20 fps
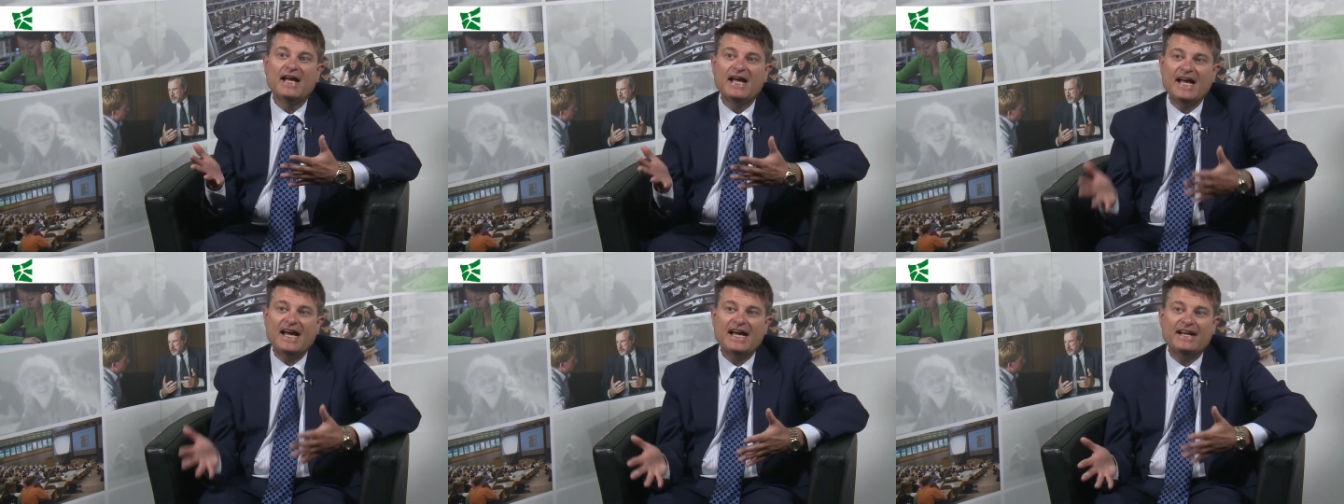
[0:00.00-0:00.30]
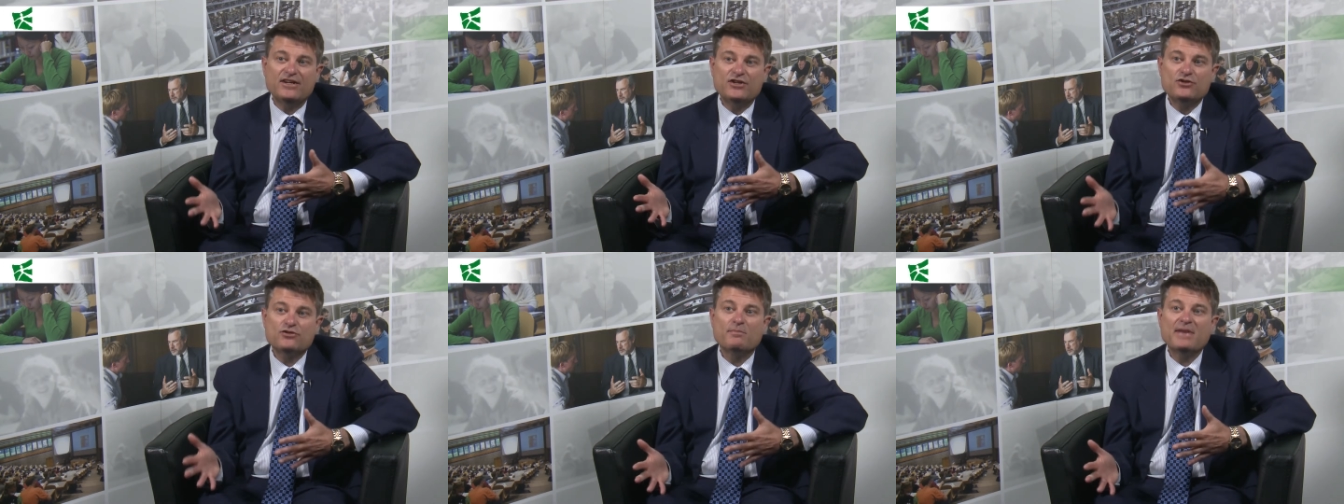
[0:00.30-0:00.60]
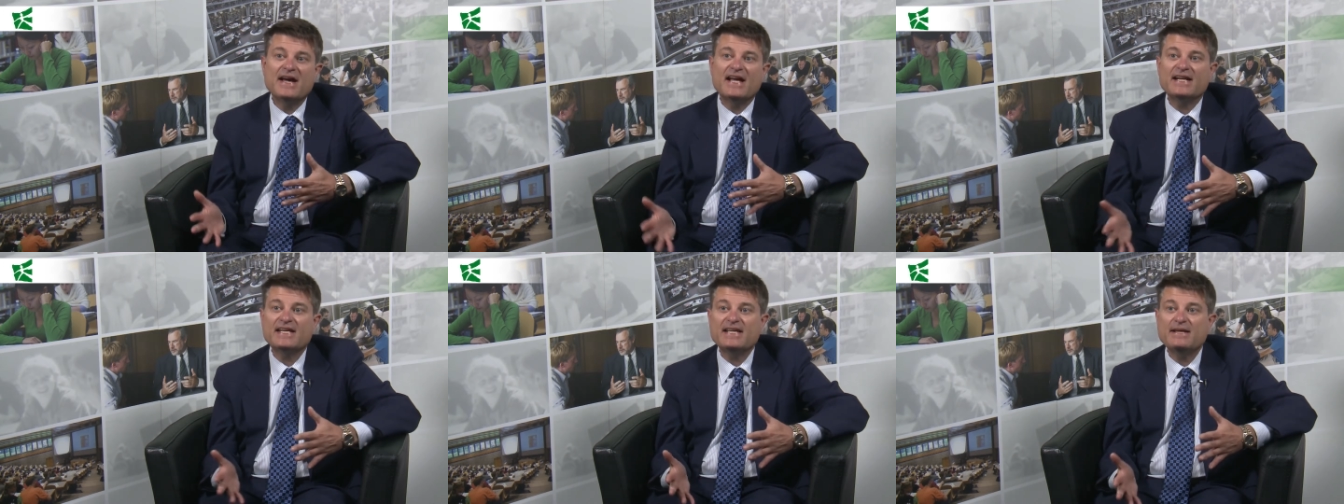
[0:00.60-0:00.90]
had a
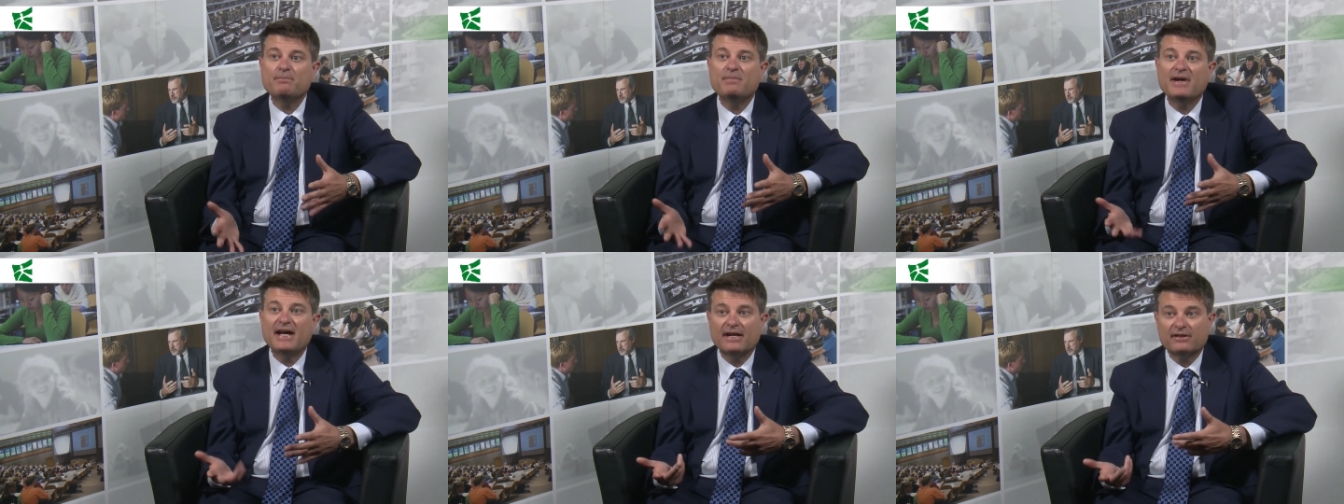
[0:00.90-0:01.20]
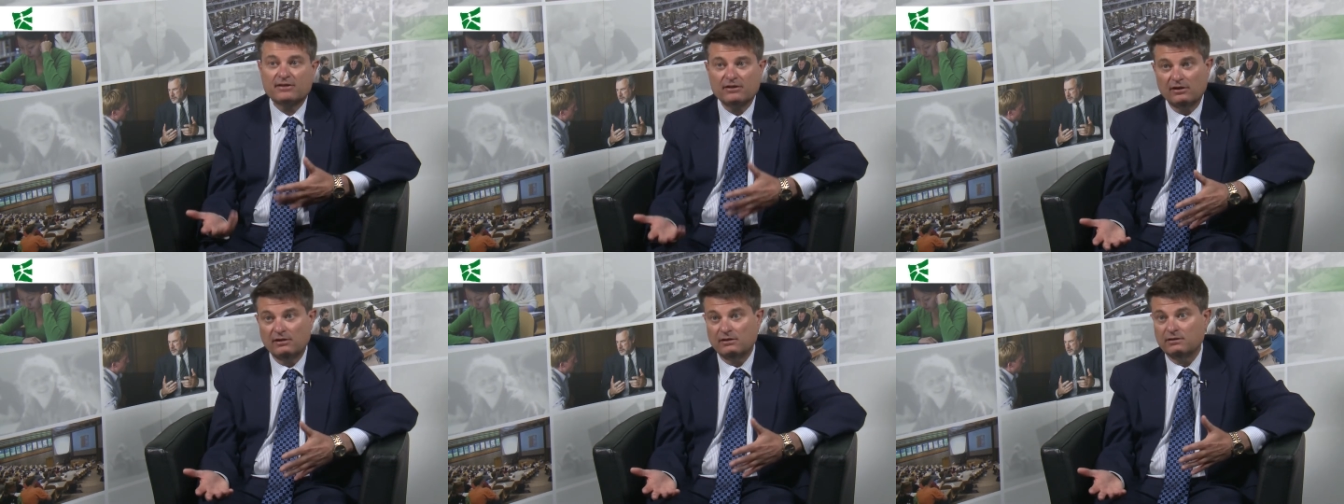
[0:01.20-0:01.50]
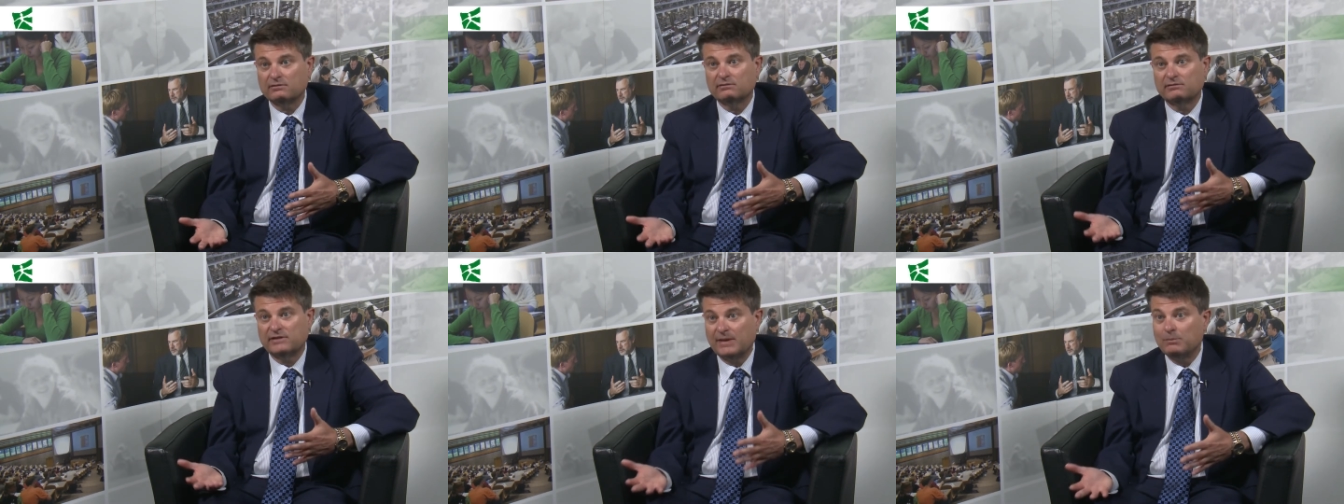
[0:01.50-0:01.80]
dramatic impact
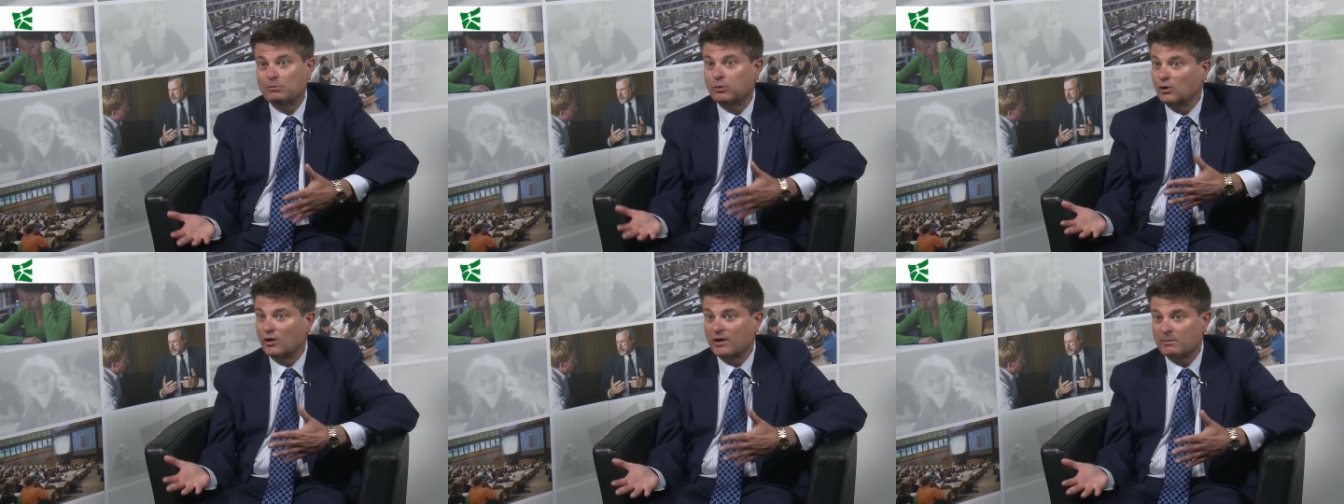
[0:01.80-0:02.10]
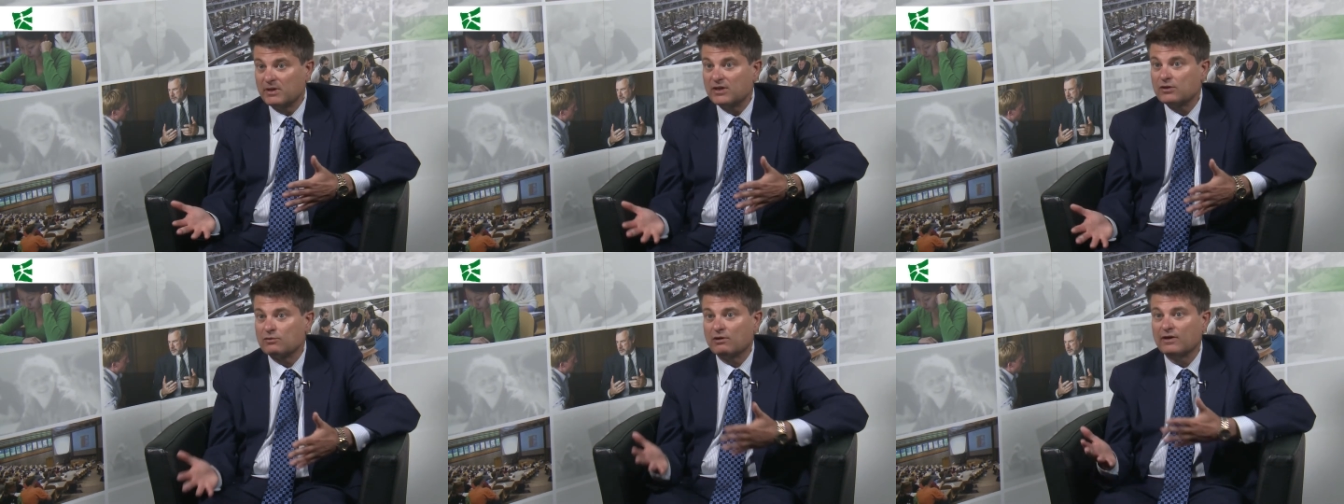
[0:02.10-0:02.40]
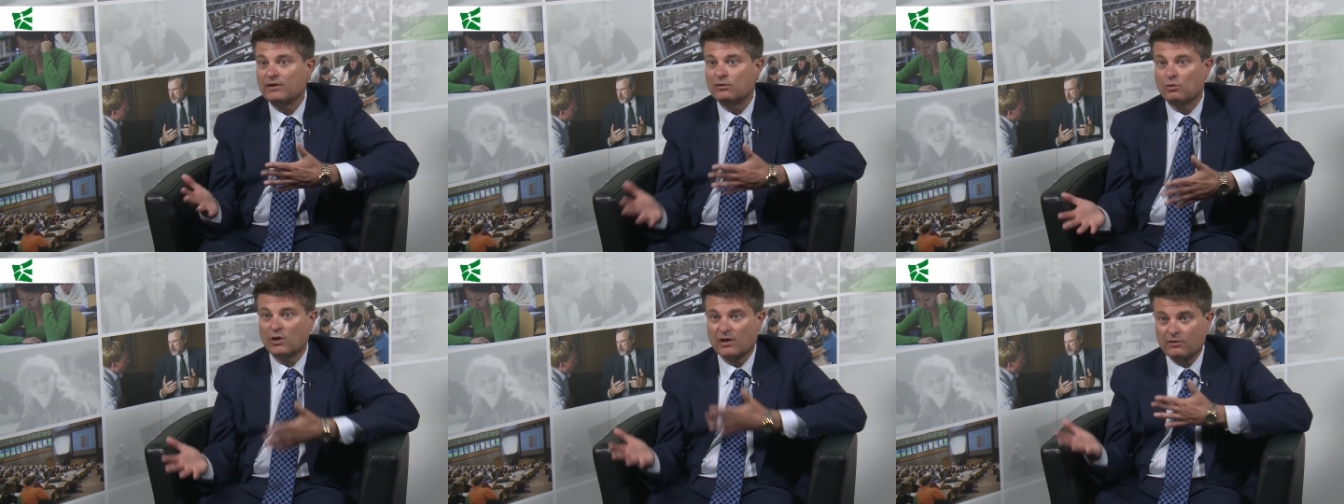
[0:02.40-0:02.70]
on employment or
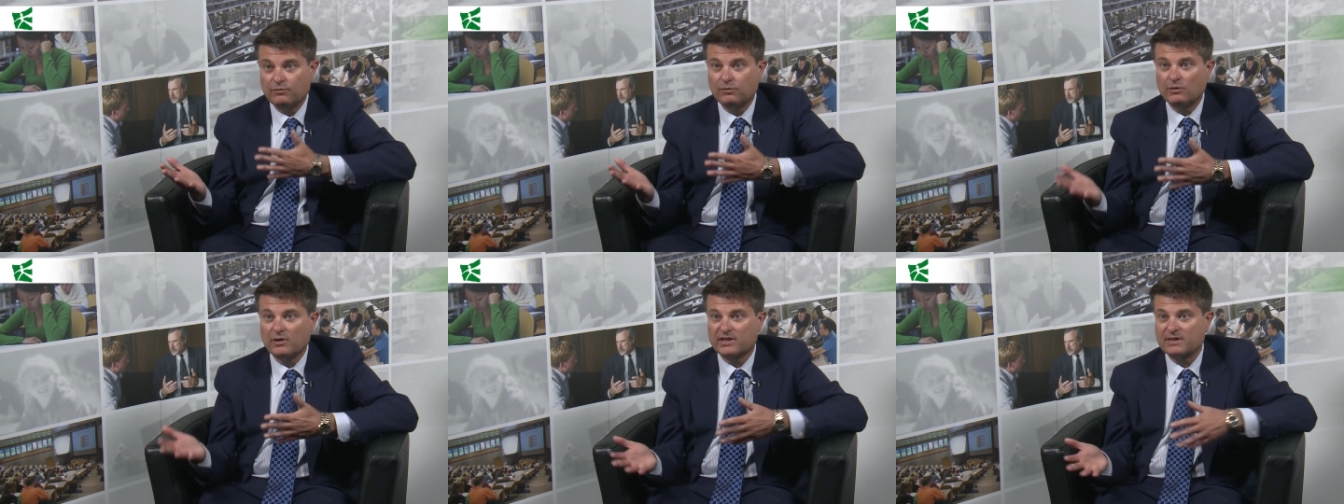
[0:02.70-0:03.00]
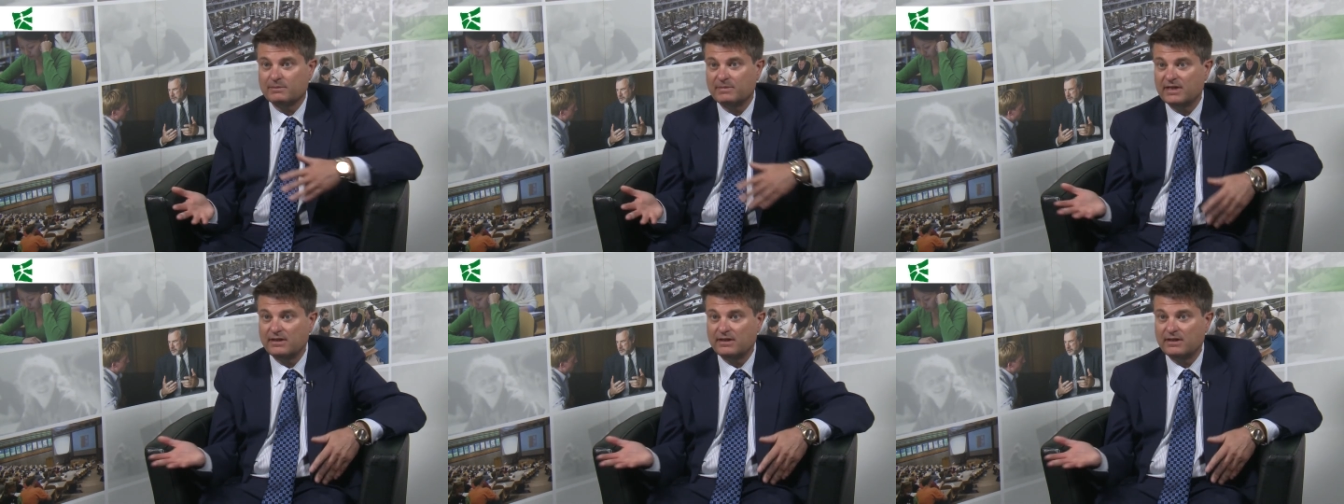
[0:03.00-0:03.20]
on the workforce.